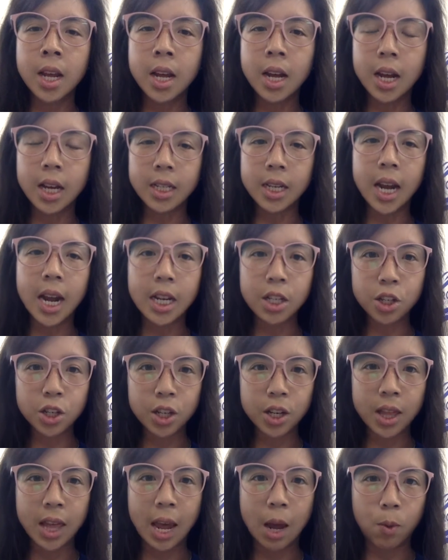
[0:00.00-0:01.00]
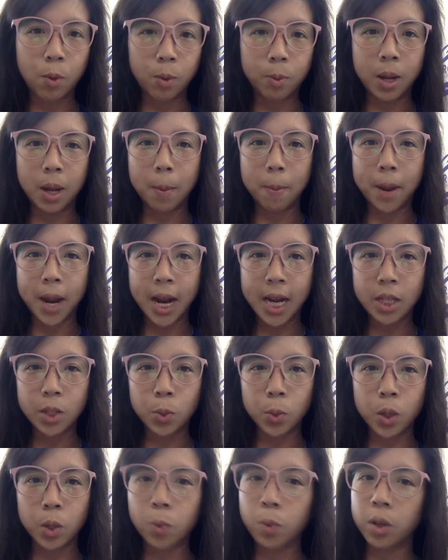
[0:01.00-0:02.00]
Attached to that will be a
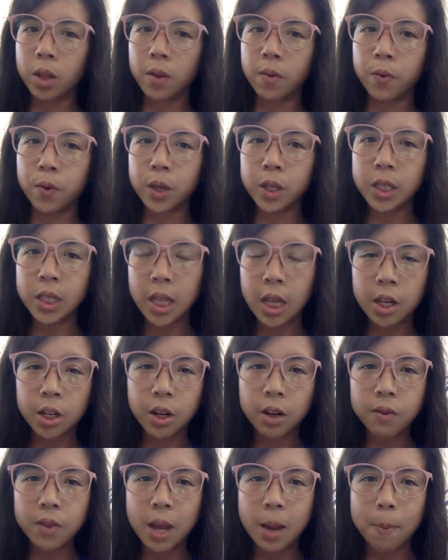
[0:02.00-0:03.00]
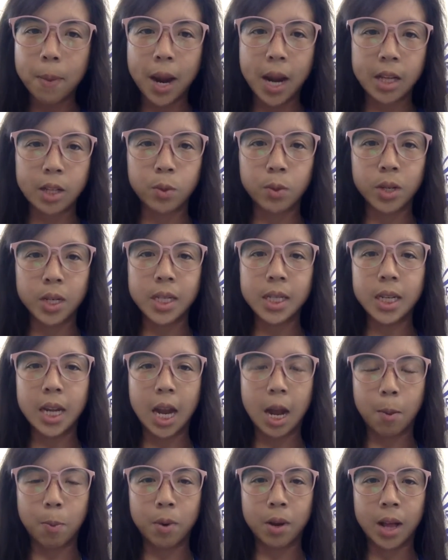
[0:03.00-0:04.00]
password where the first letter of that password is
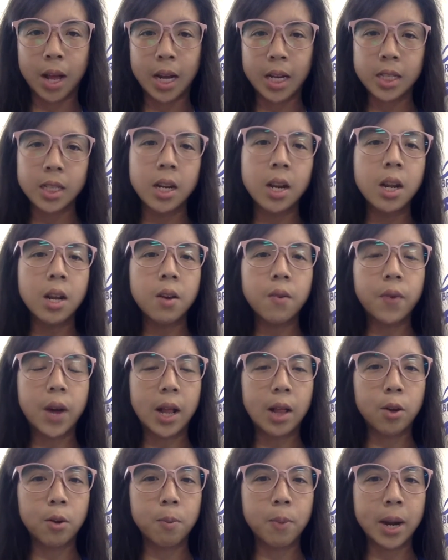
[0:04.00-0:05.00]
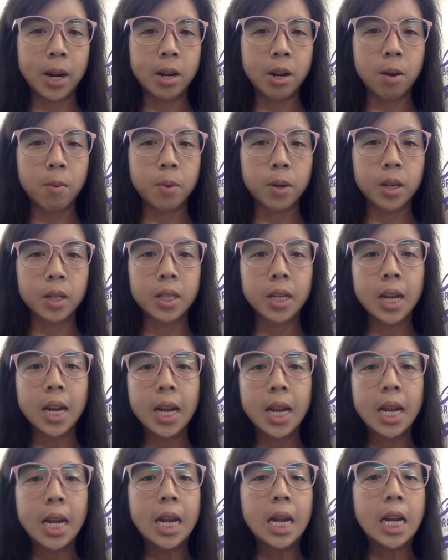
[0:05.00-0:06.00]
capitalized, followed by numbers.
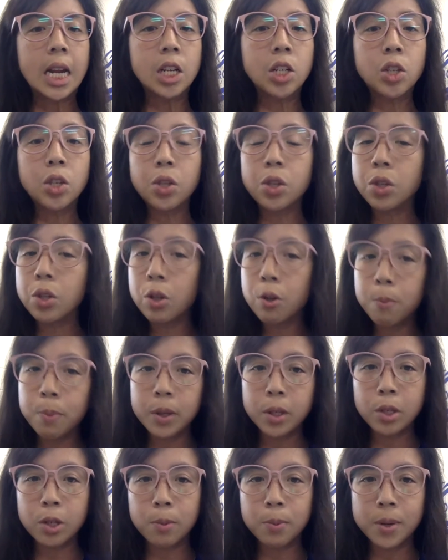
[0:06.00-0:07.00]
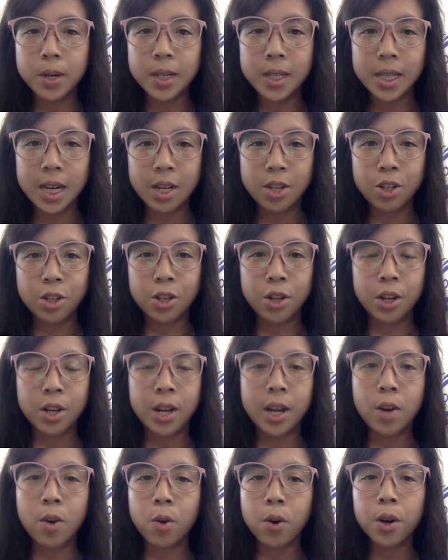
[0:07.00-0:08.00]
It's super essential
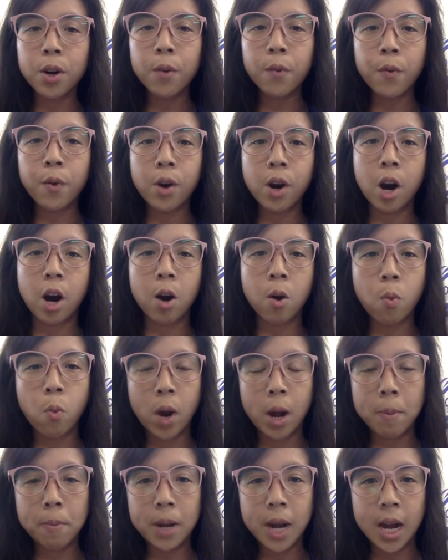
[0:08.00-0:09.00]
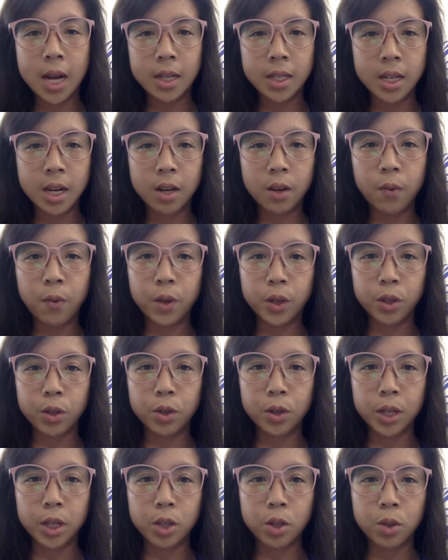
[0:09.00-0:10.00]
in order for our web content
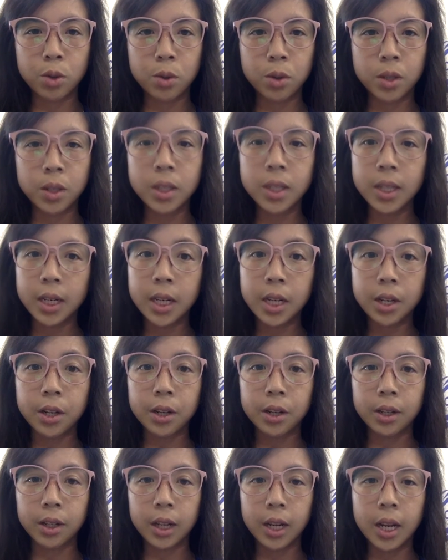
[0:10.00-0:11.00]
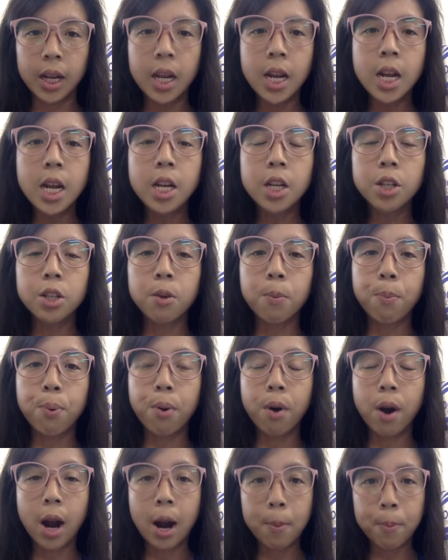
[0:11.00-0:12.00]
filtering tool, Securely, to
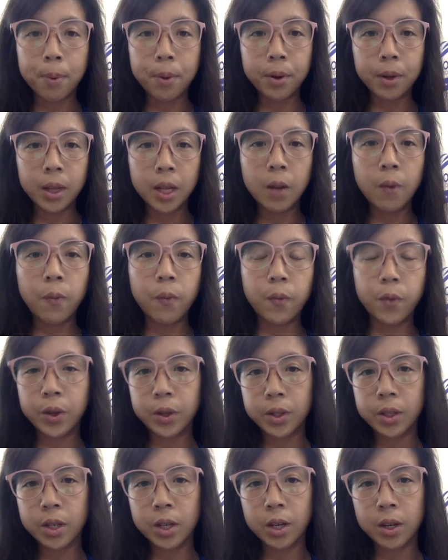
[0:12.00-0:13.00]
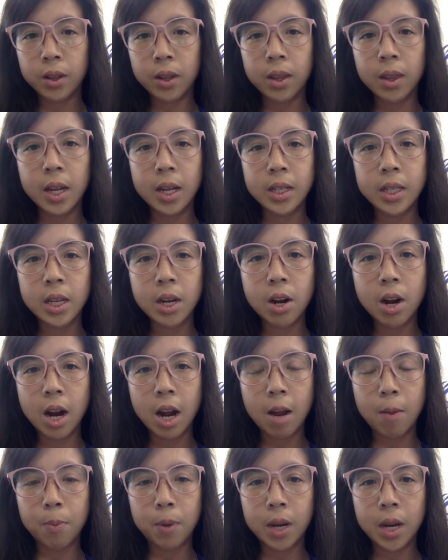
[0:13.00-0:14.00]
properly filter the things that are
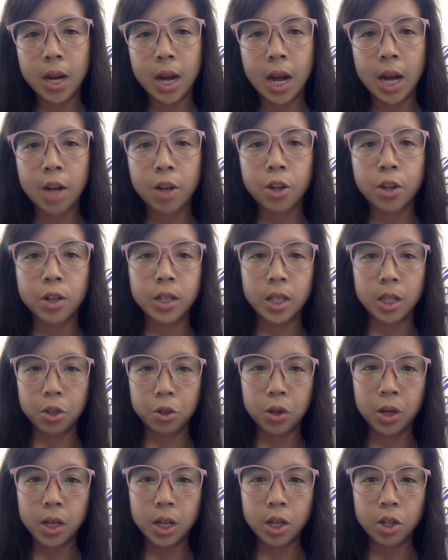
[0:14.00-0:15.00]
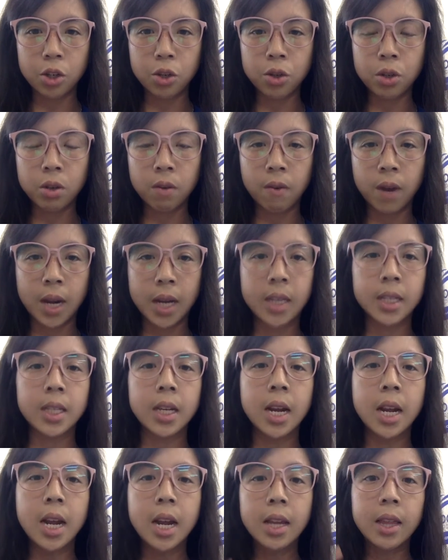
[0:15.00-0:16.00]
happening on your district issued device
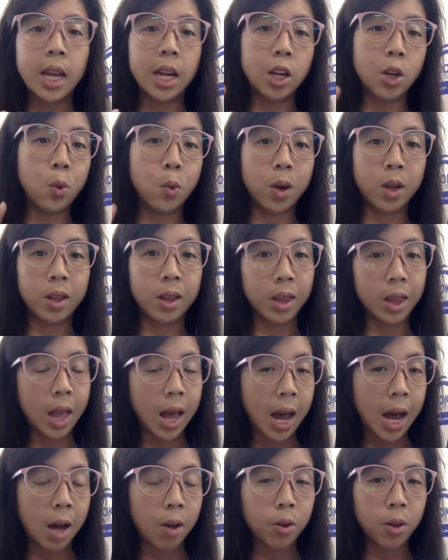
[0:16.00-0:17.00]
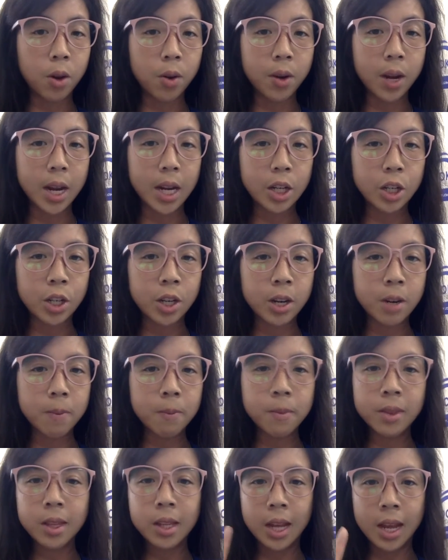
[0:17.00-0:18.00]
that you allow location.
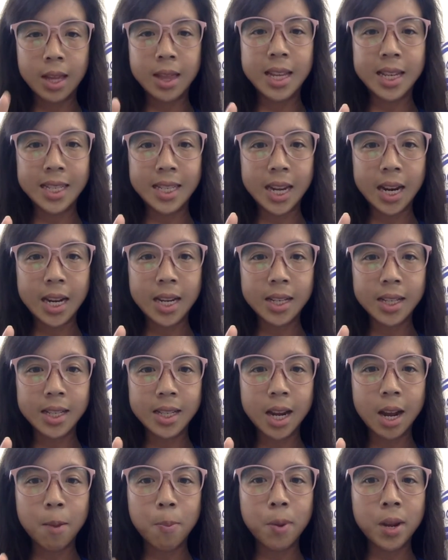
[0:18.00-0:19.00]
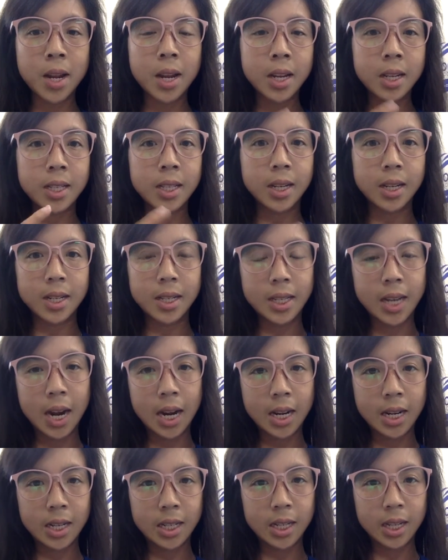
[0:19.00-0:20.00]
And the second step is
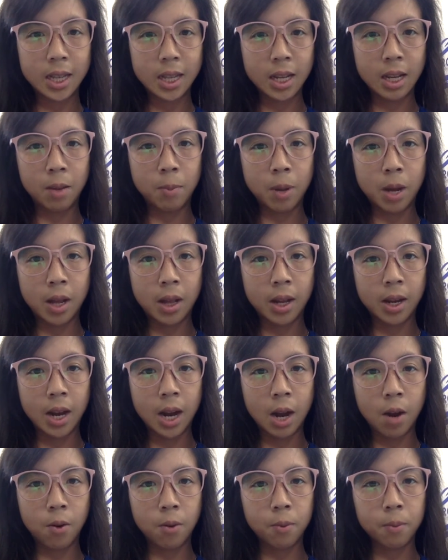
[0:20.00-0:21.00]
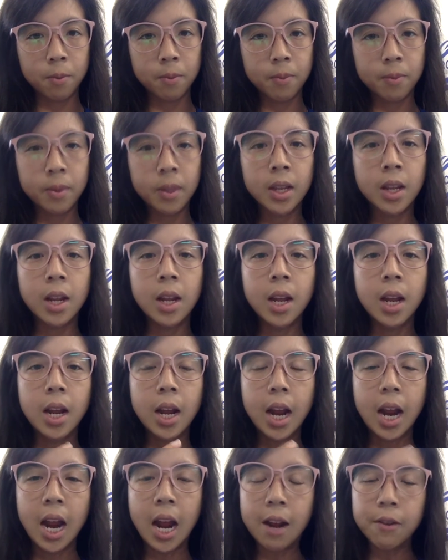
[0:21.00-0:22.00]
sign into the email account.
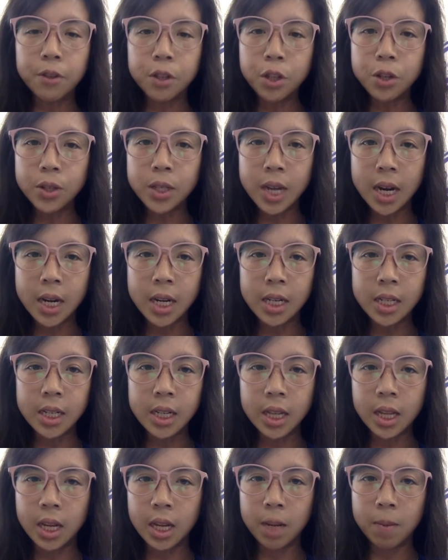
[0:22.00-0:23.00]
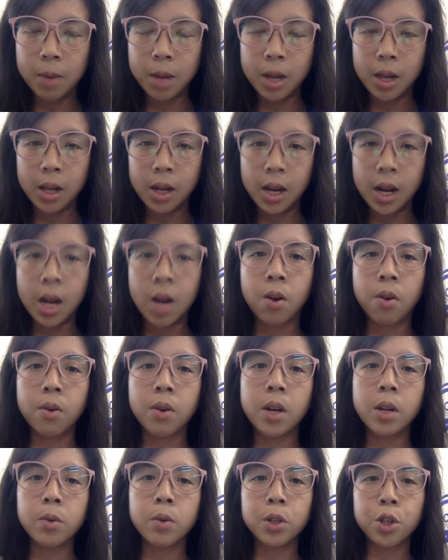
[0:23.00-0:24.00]
After you sign into the email account,
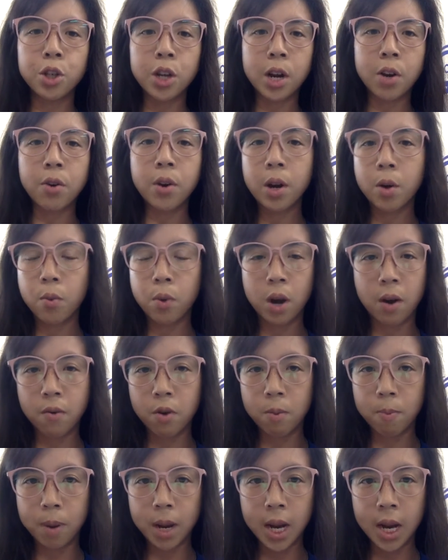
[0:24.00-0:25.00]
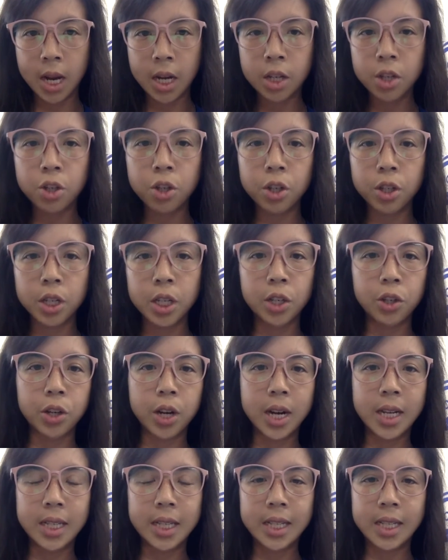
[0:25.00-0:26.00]
it will generate whatever page your teacher
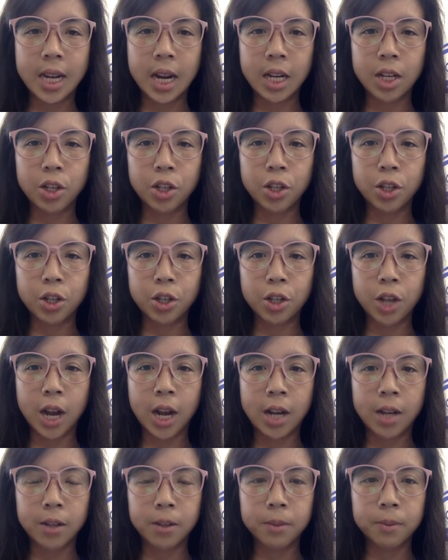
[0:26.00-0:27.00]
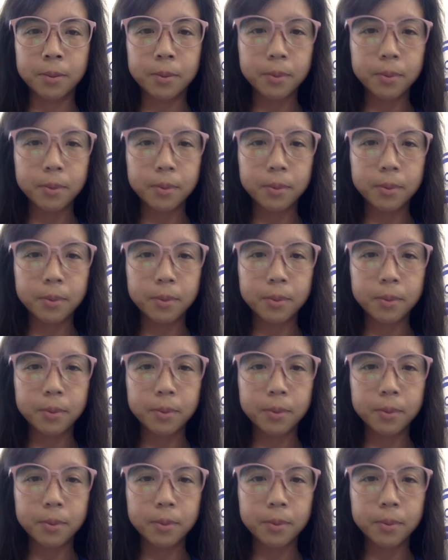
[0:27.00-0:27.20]
has assigned to your child.